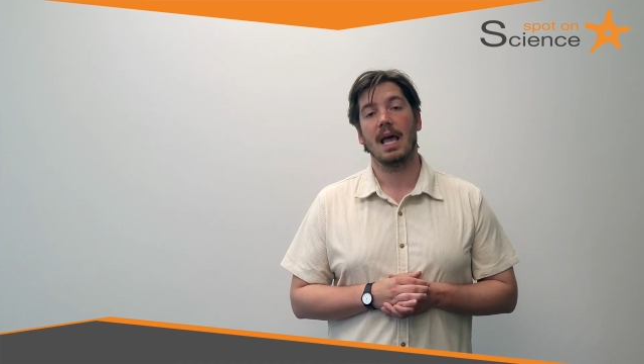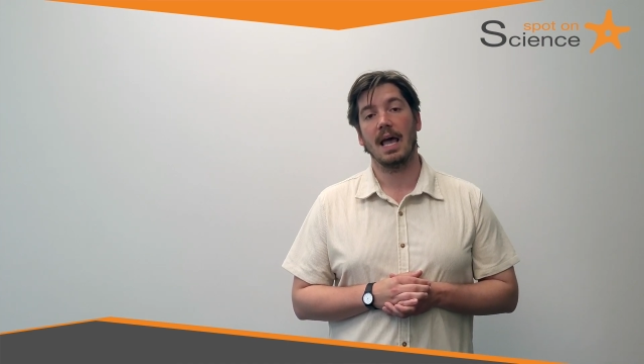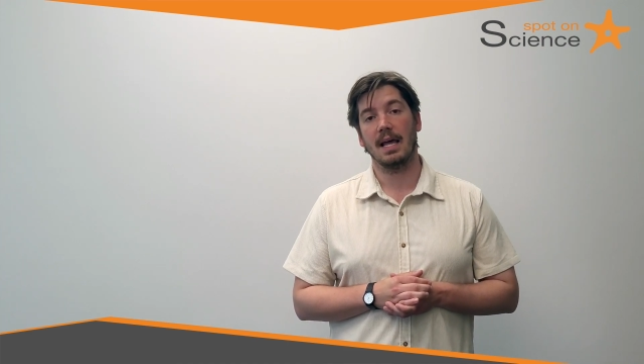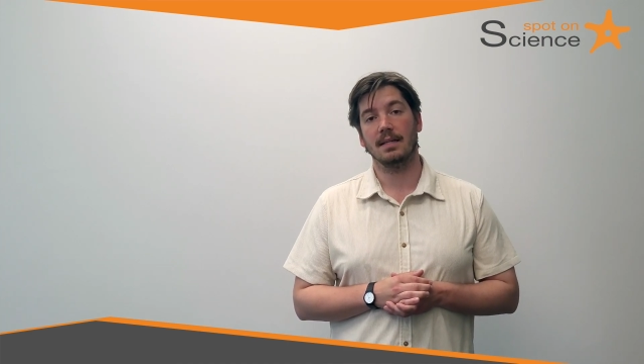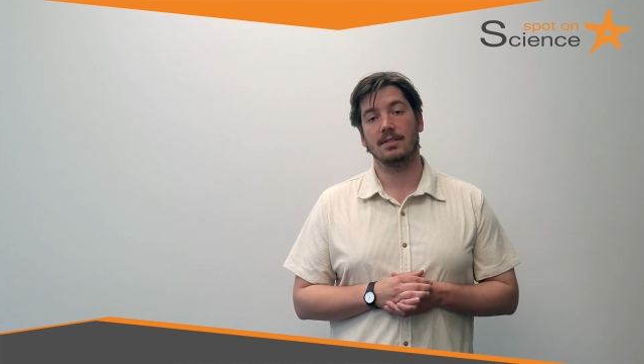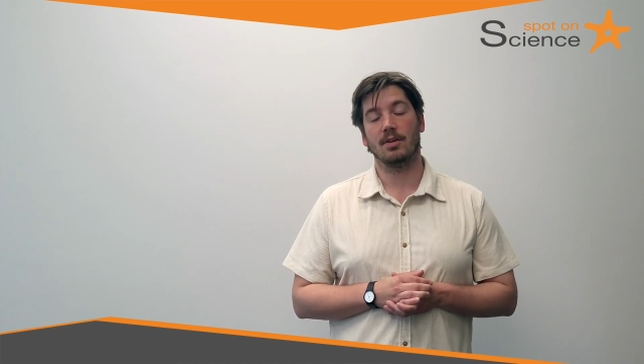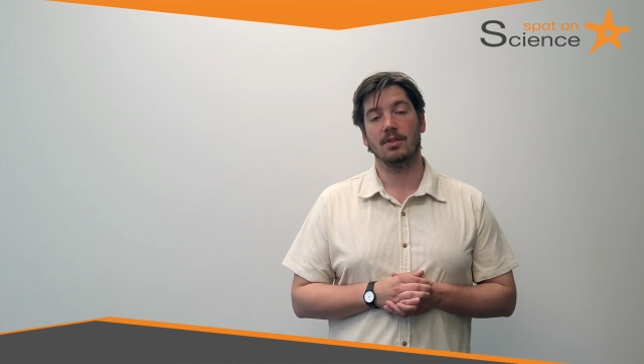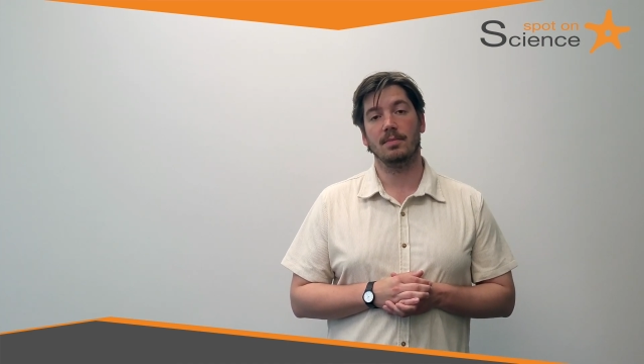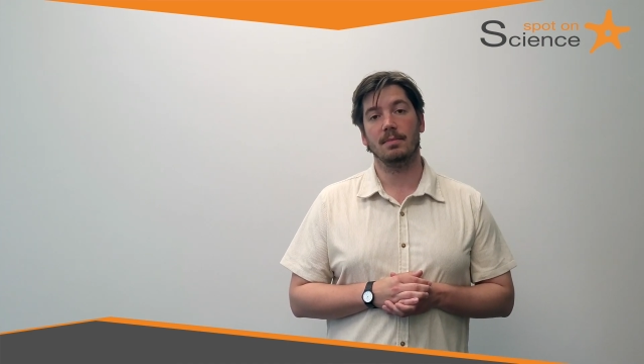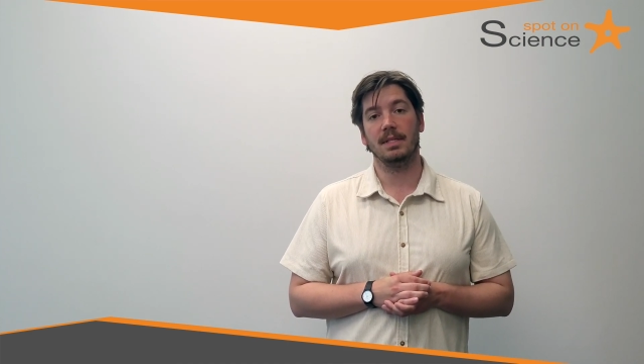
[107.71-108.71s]
and
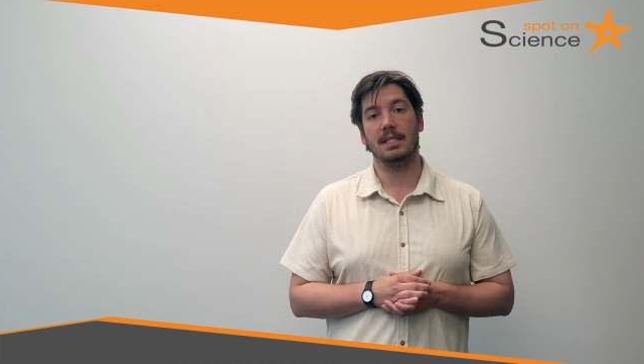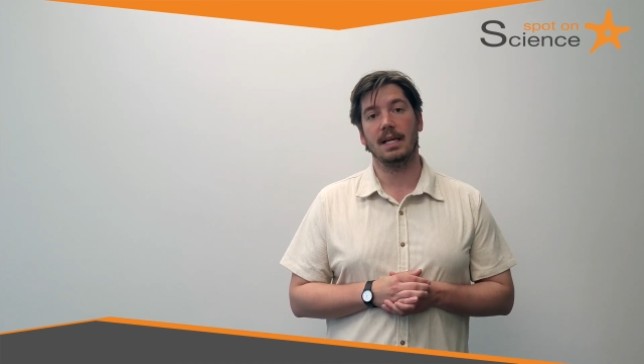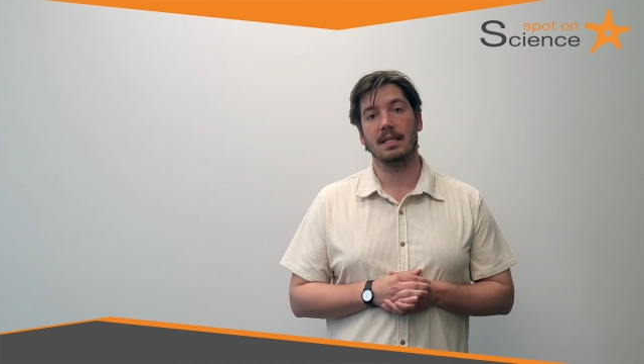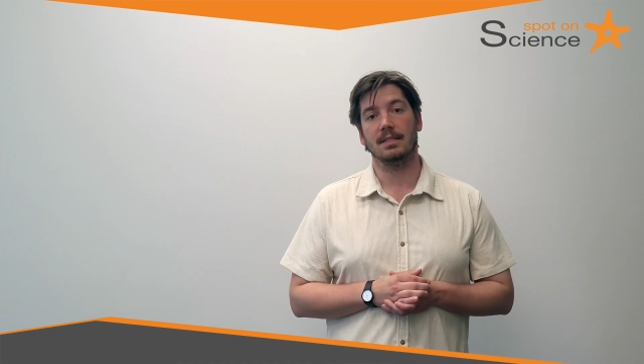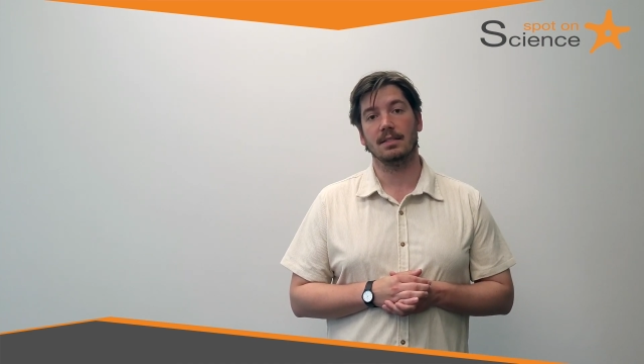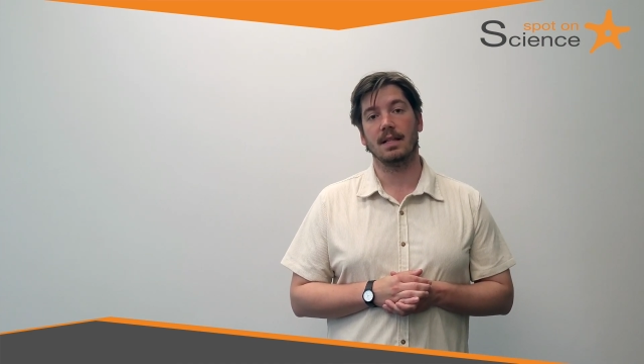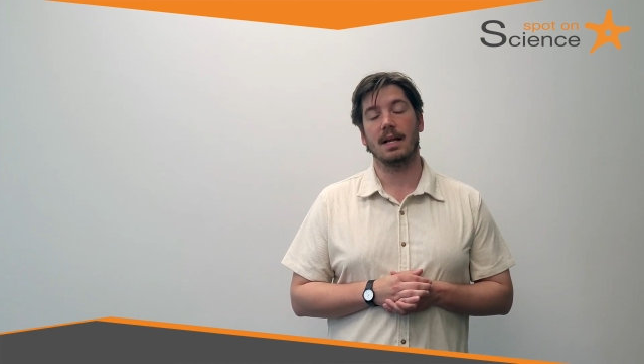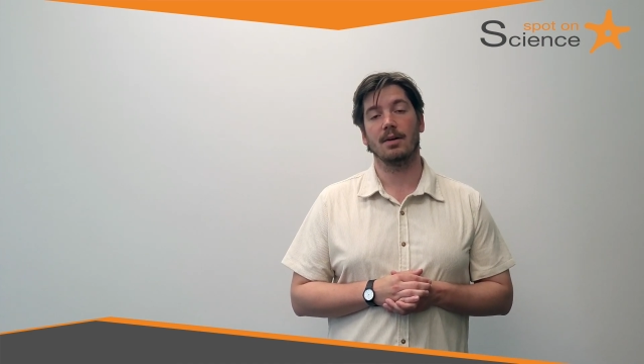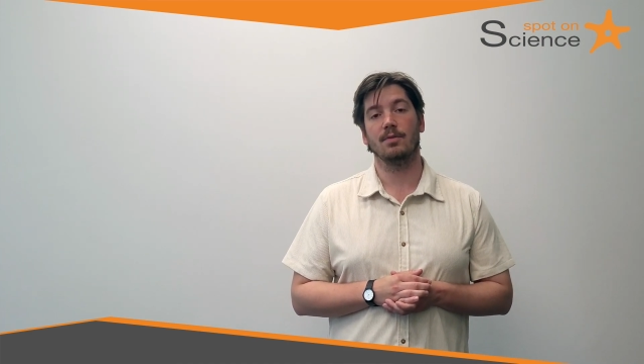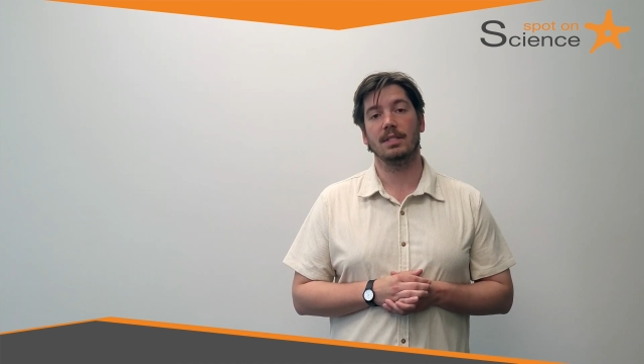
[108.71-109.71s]
soluble mediators that
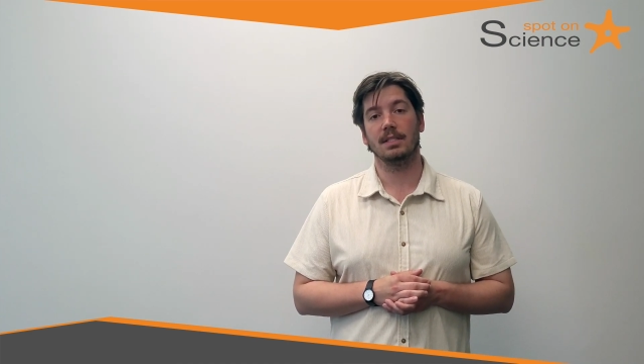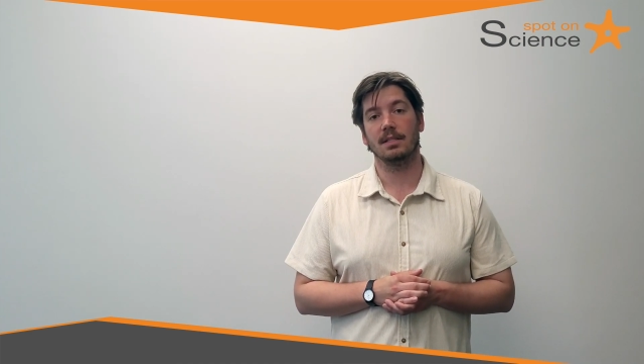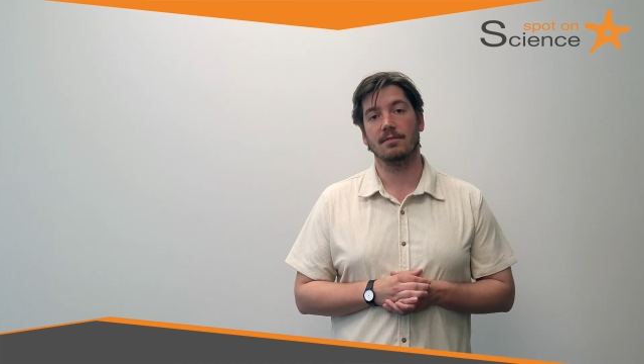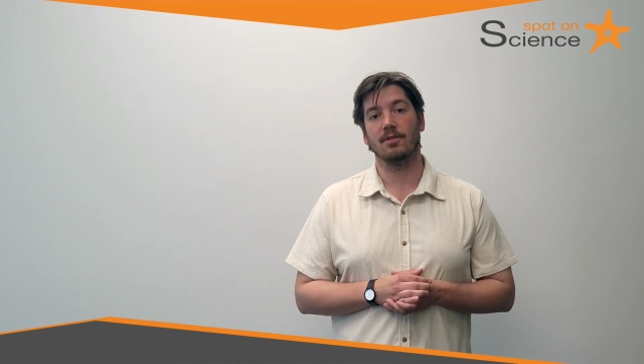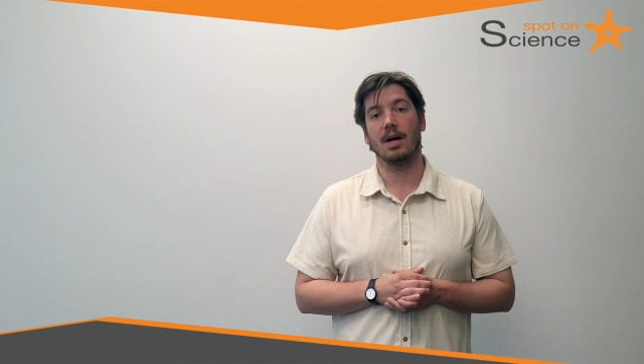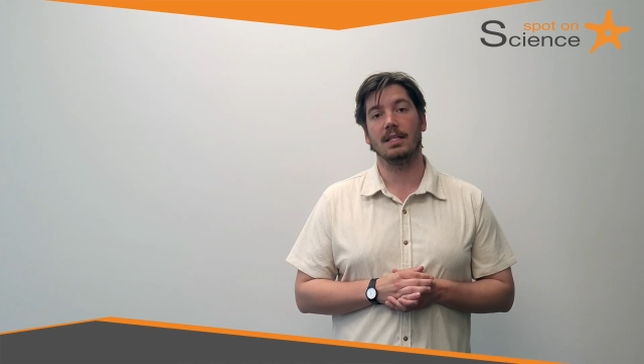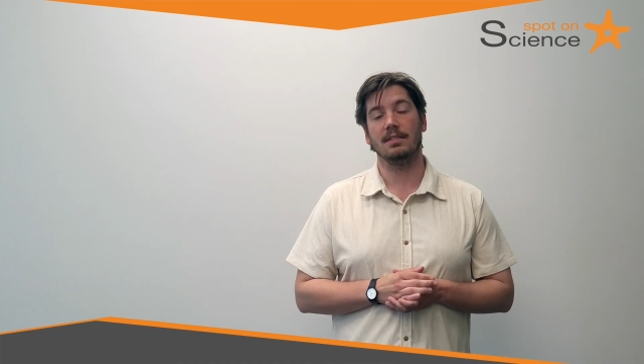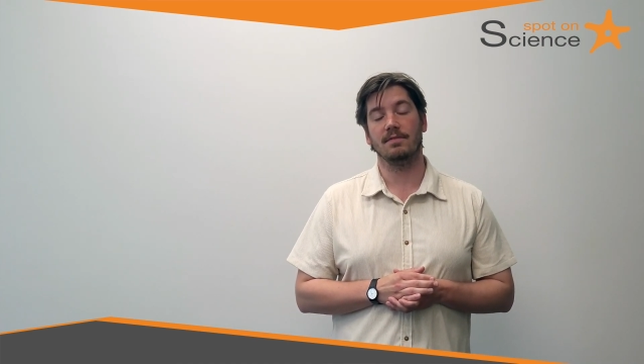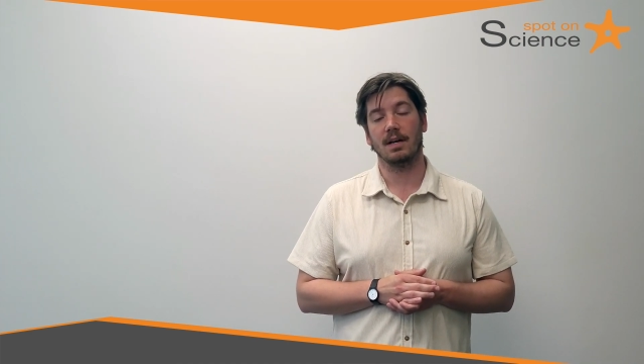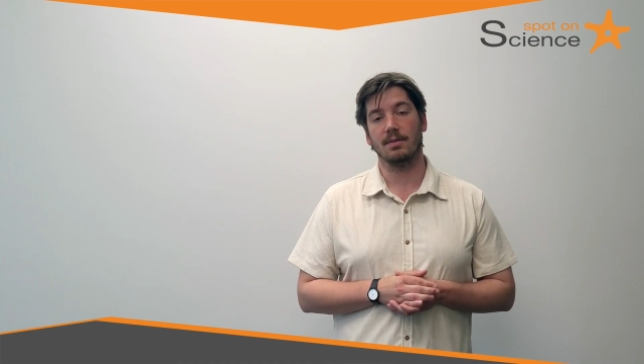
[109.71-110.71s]
are critical for
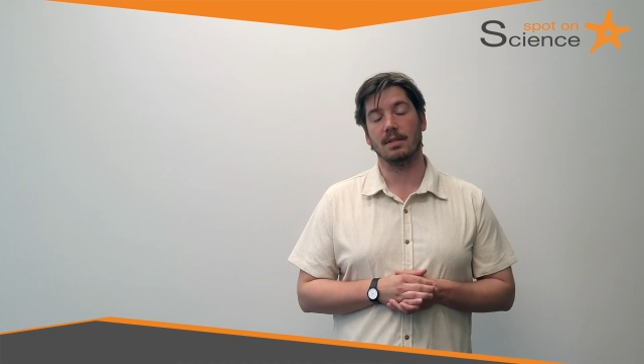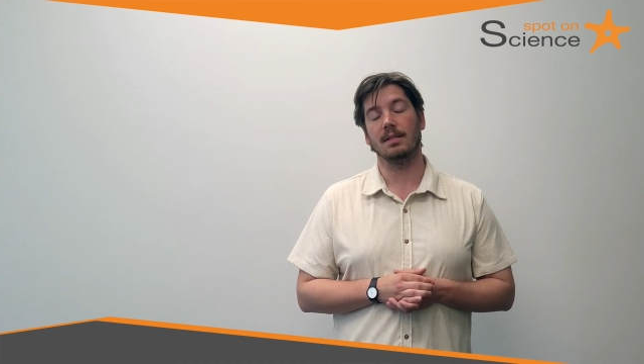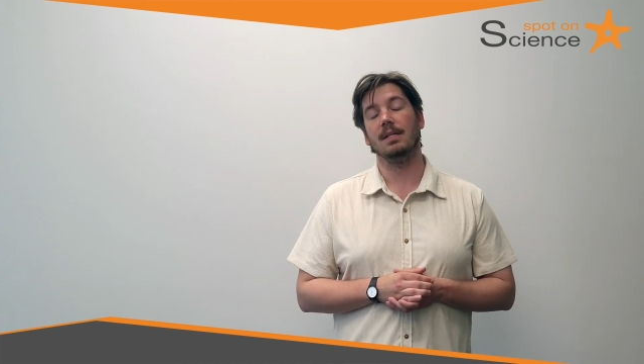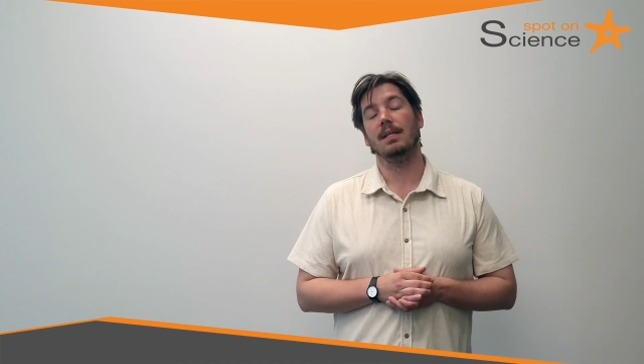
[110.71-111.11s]
antiviral